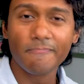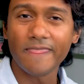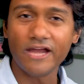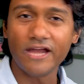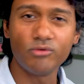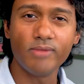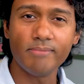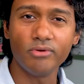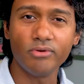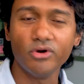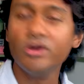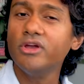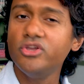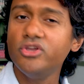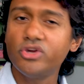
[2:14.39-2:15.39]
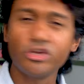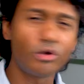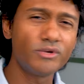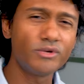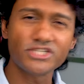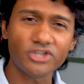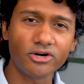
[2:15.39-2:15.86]
And remember, you can
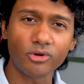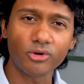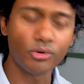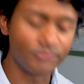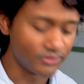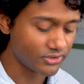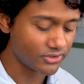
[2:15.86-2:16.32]
always start over.